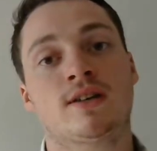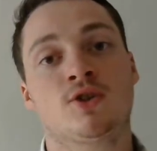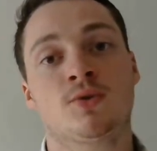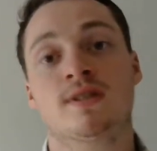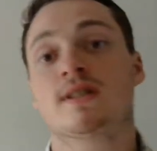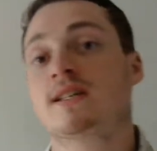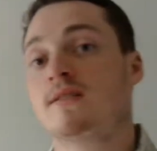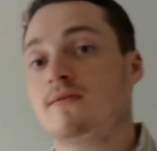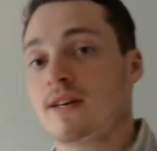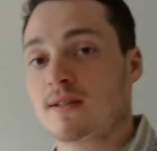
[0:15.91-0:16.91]
to select
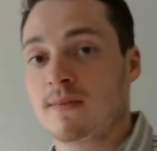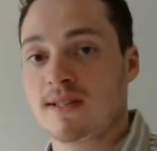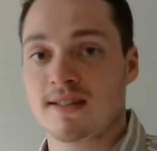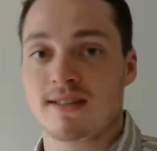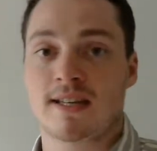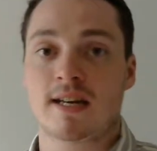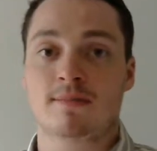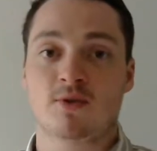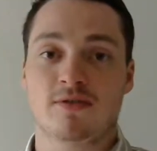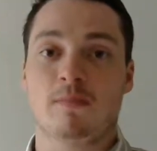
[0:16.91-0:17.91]
investments and set up
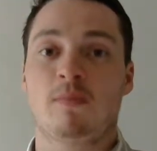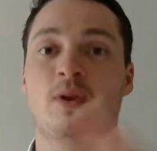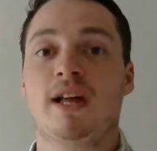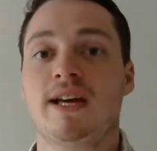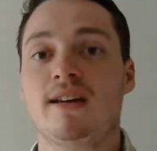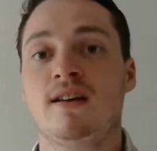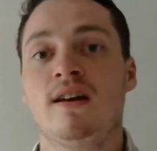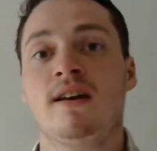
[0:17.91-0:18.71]
sort of a plan